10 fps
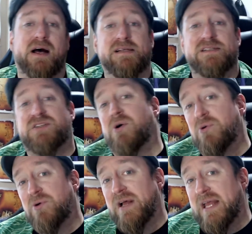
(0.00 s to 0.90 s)

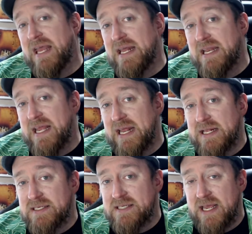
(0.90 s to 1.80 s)
So it
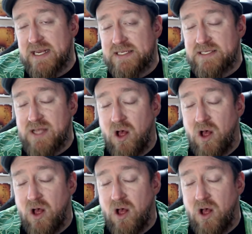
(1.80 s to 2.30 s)
is